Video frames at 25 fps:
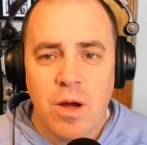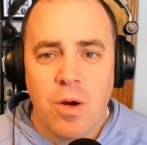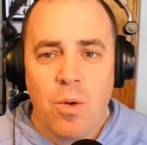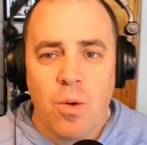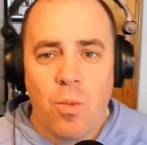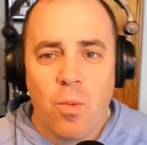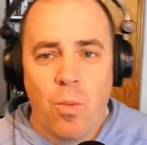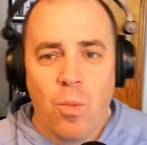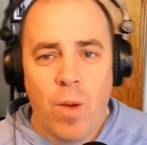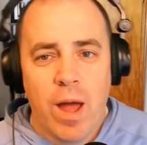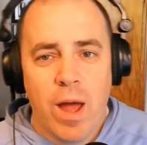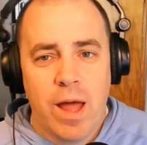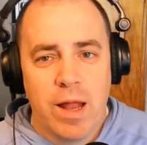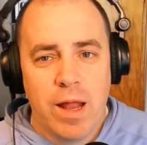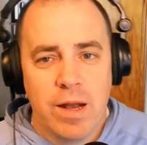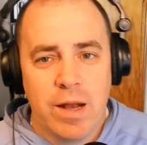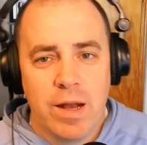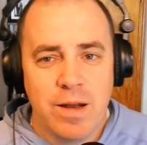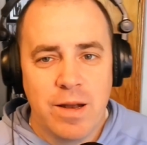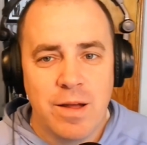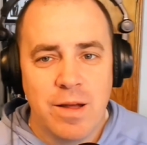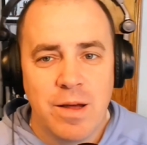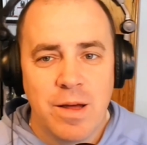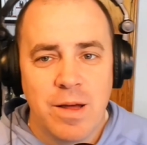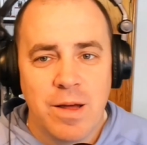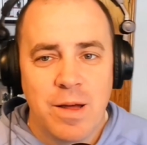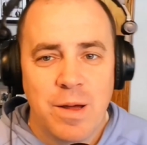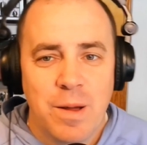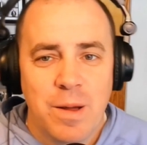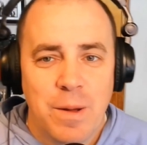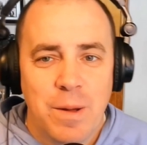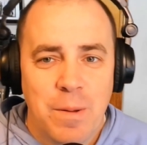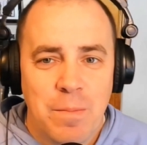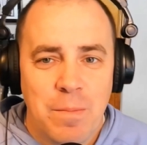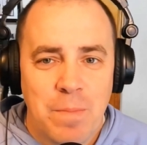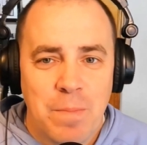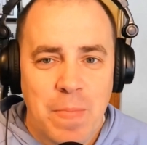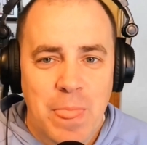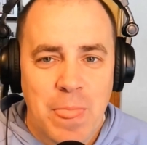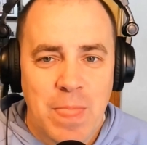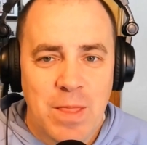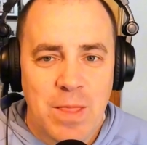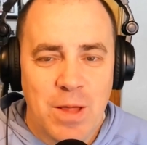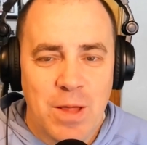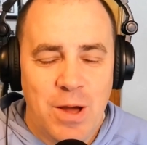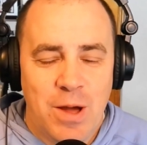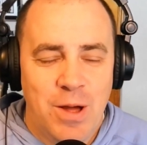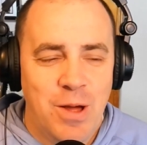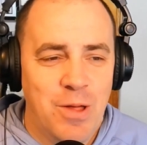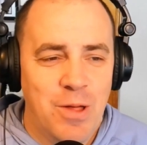when
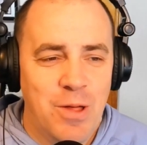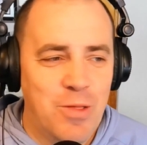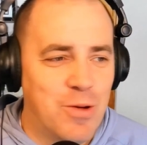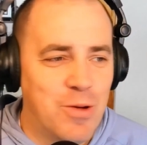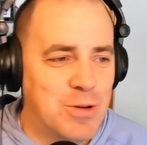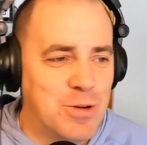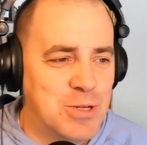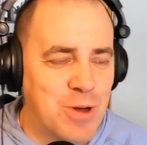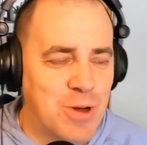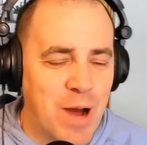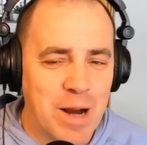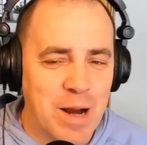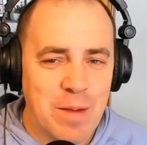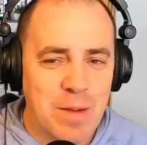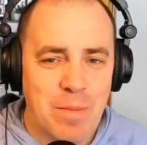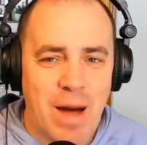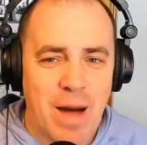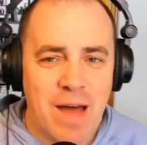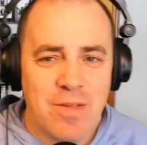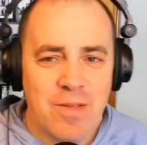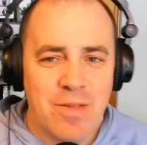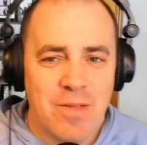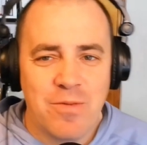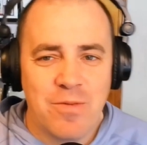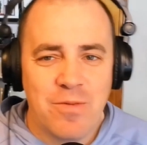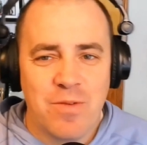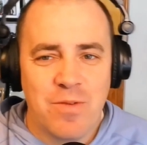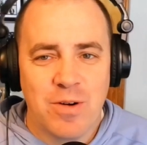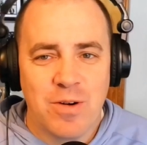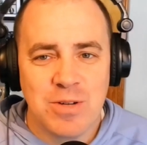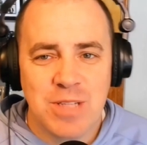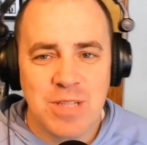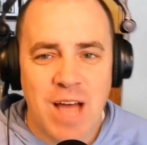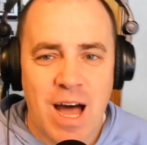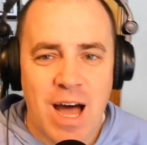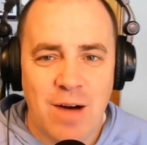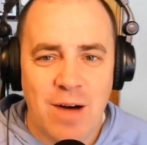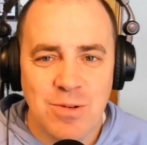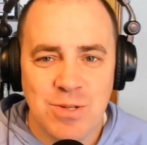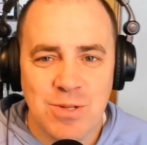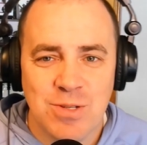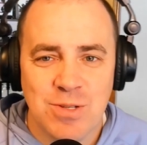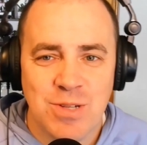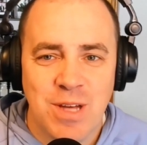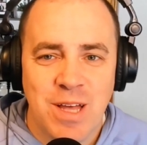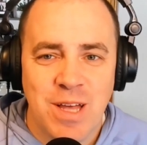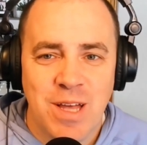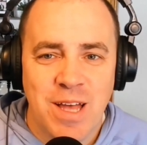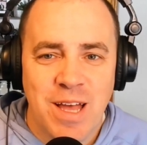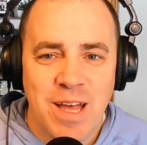they're trying to buy their first house
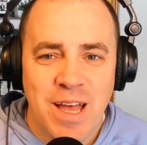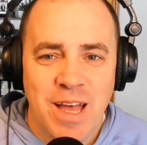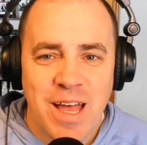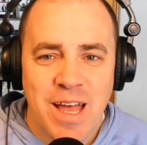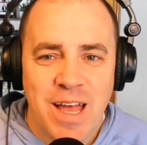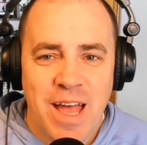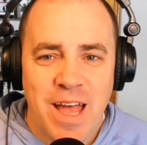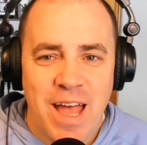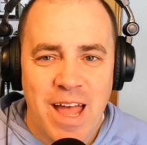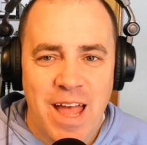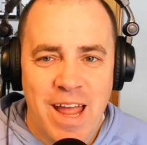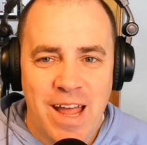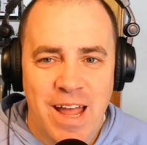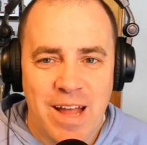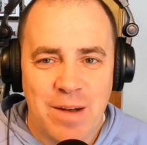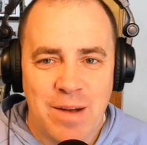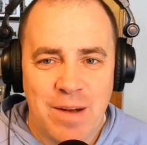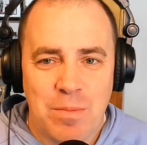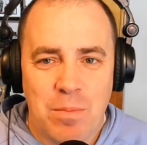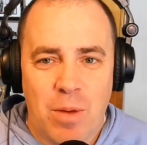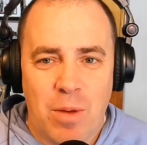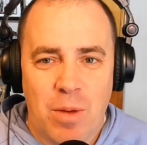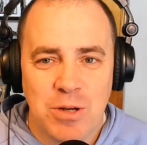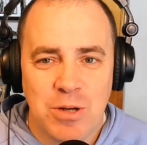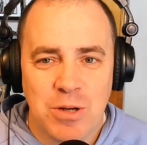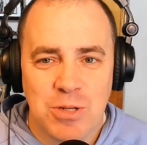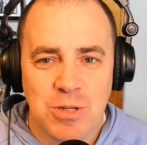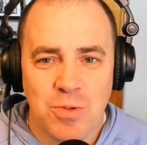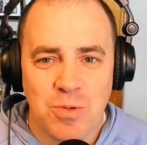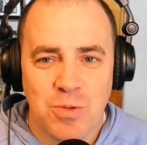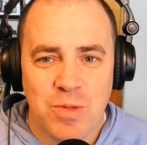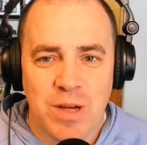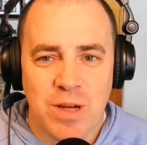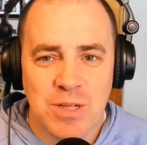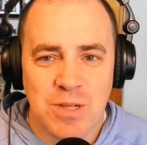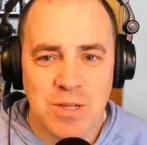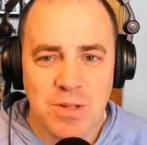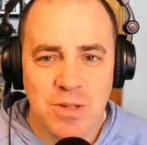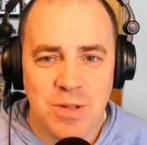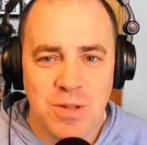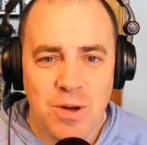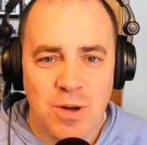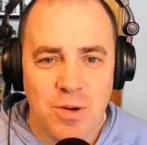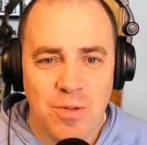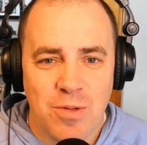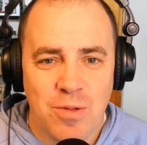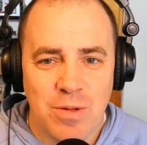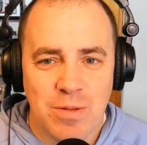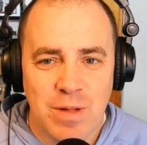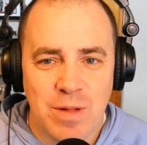and Marshall doesn't
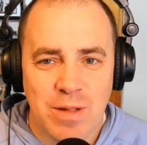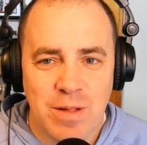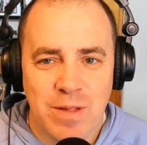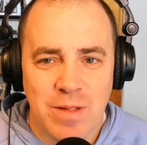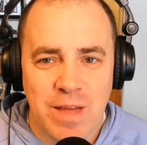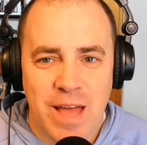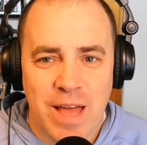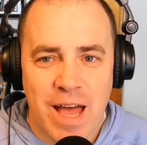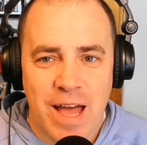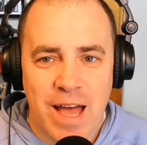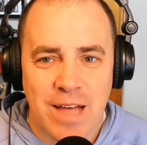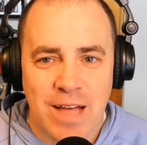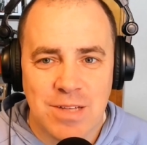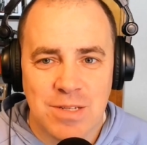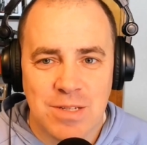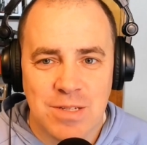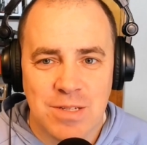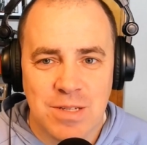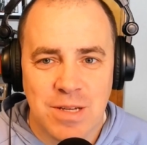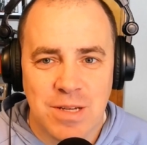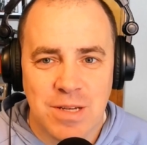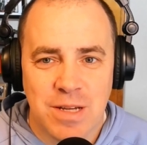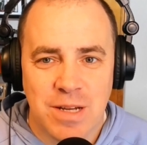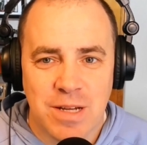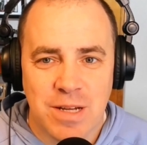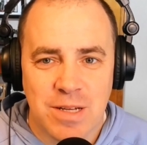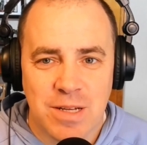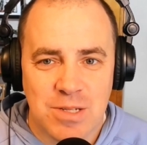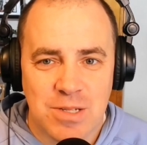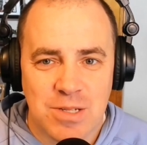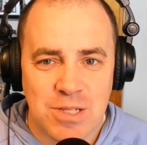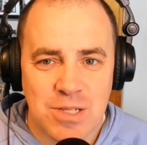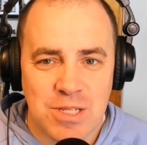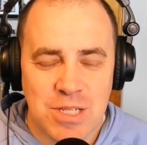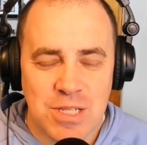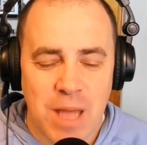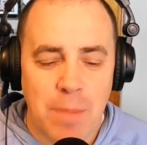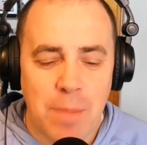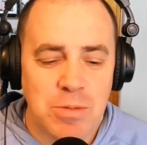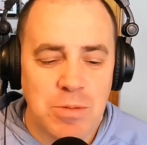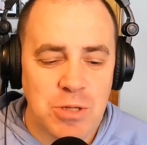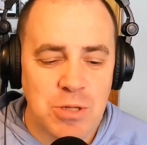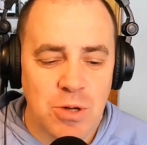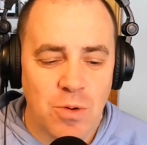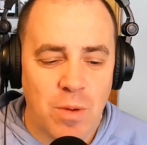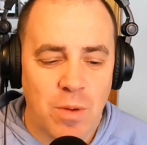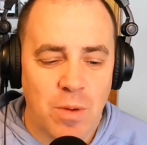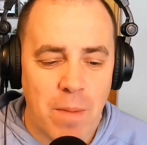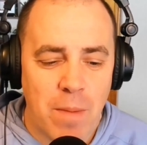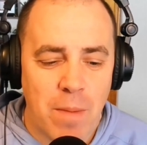know that Lily has an
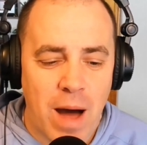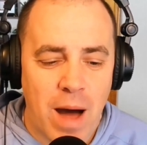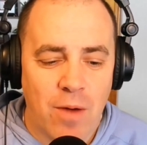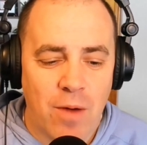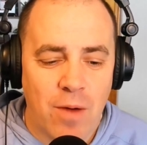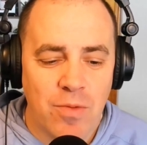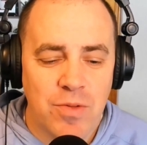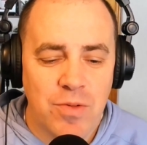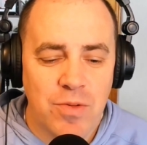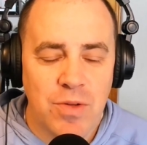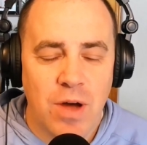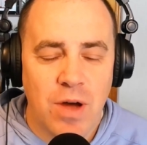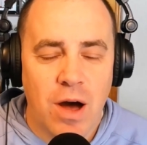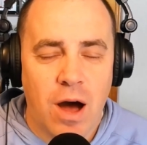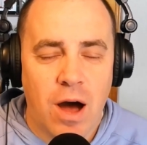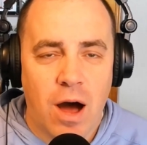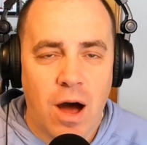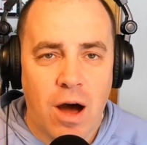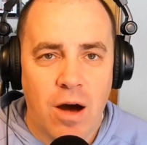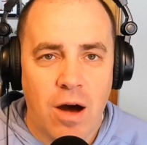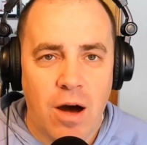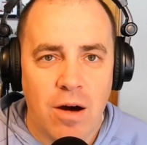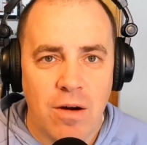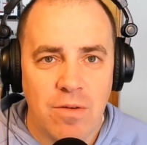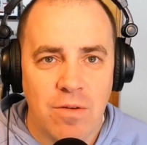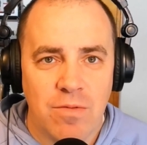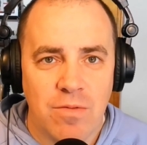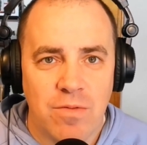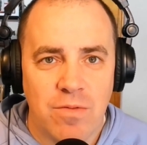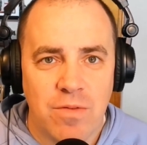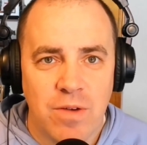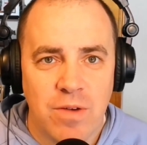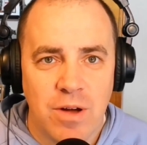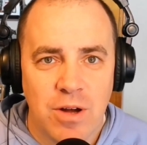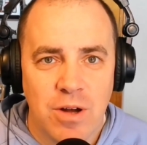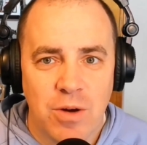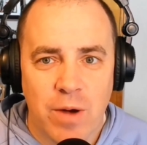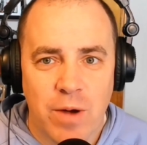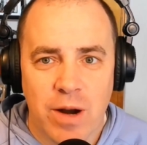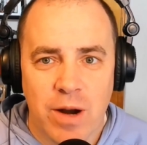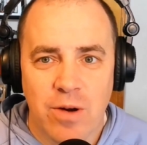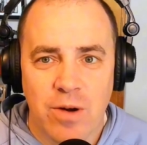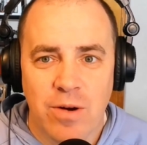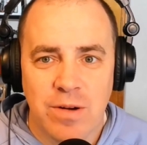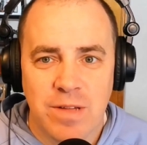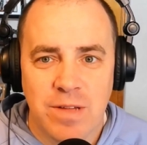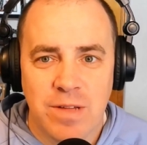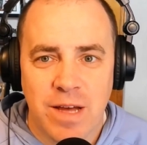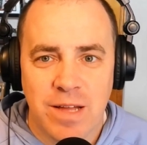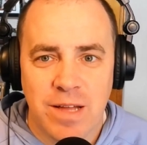exceptional amount of credit
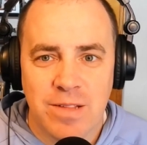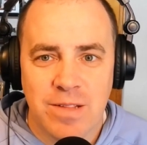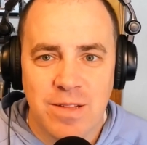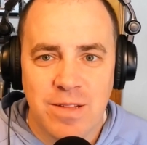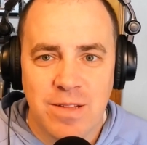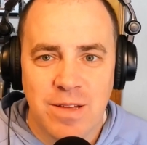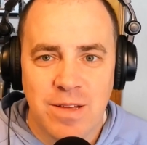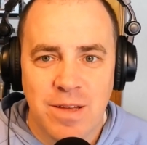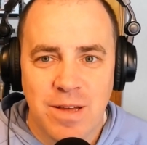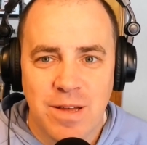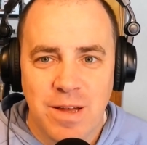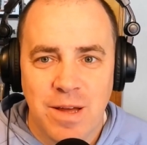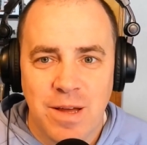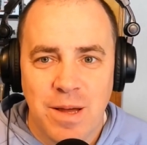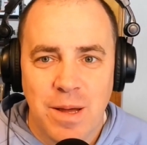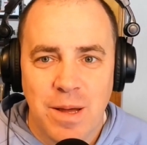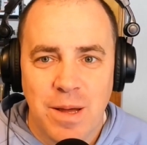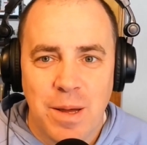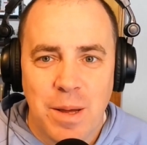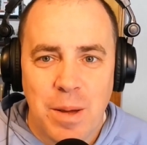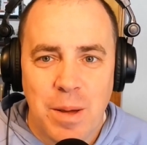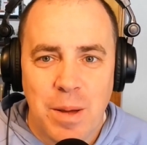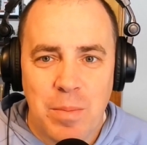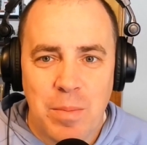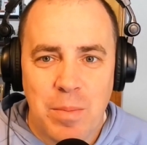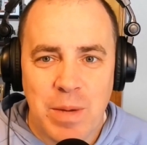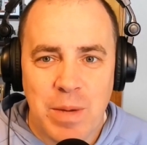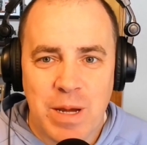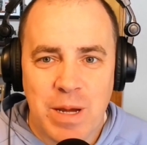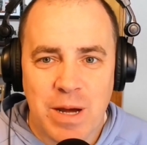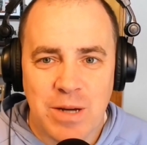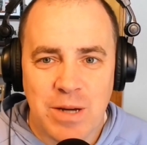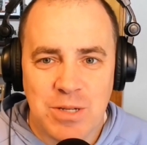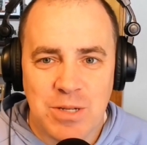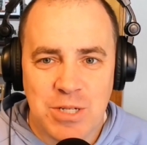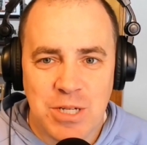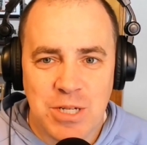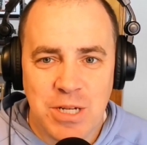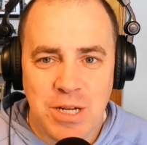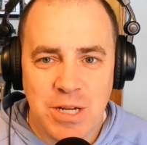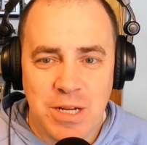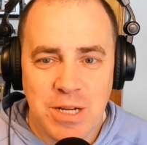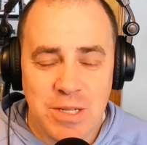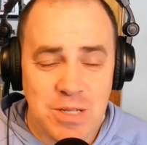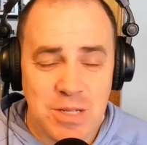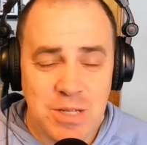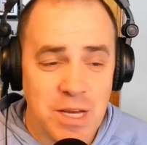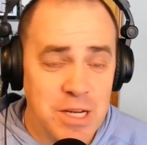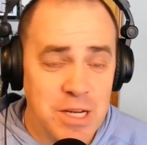card debt because she is a